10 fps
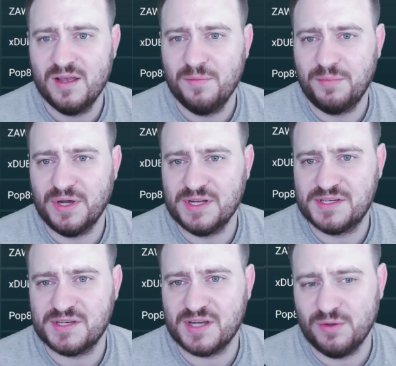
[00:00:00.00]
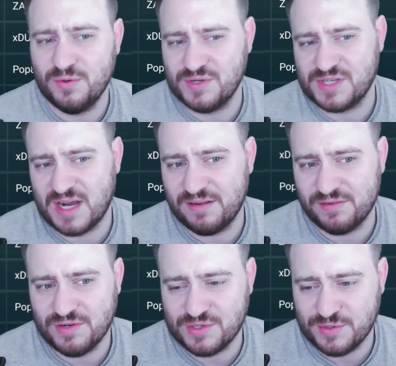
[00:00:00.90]
but I also have the
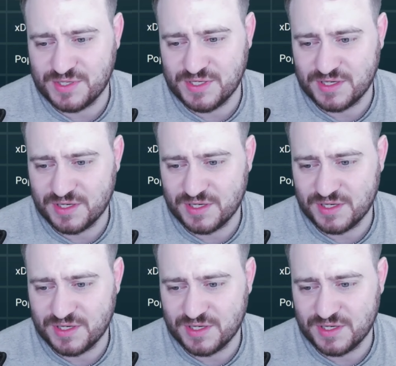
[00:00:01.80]
resources to go